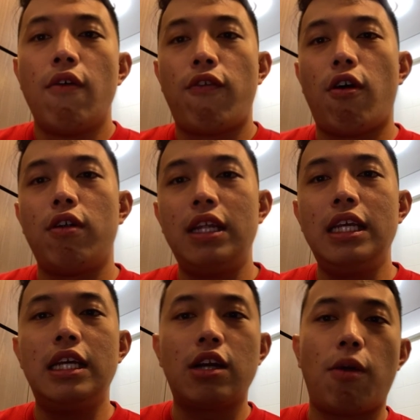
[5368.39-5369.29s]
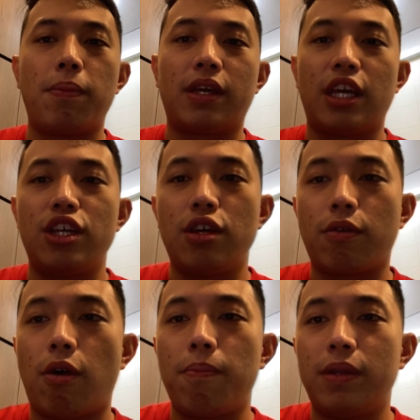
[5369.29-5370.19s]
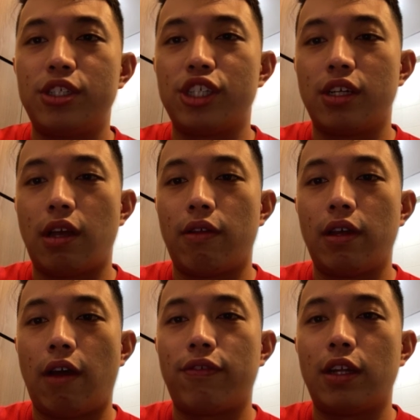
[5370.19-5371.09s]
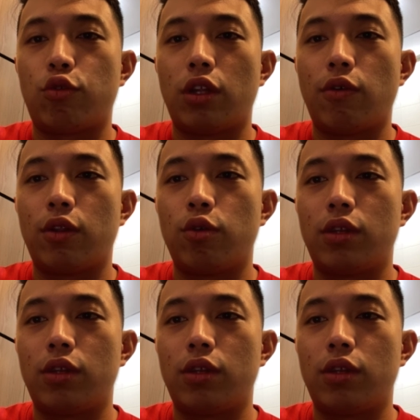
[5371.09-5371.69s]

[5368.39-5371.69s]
For legal completion after the 21